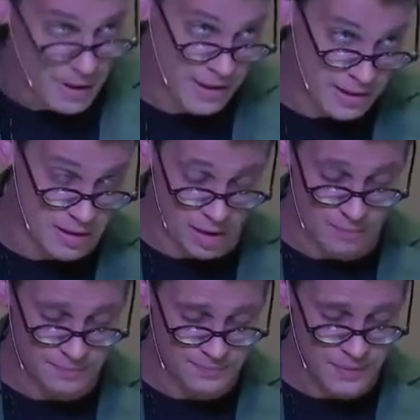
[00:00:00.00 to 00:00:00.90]
about
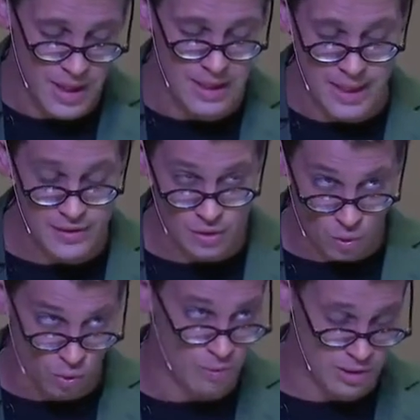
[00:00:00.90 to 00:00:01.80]
Islam and against
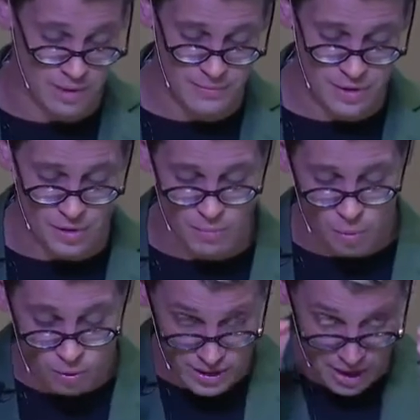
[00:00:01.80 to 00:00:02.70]
all Muslims, the
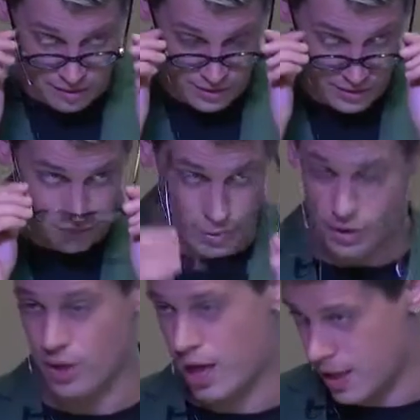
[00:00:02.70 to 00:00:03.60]
more terrorists
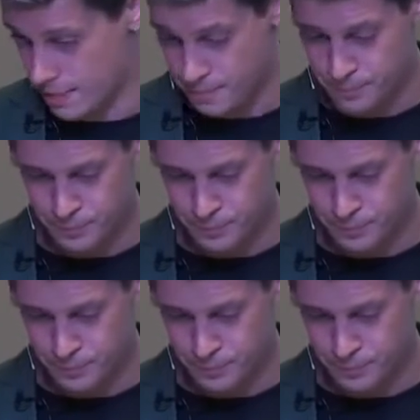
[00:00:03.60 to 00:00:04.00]
we create.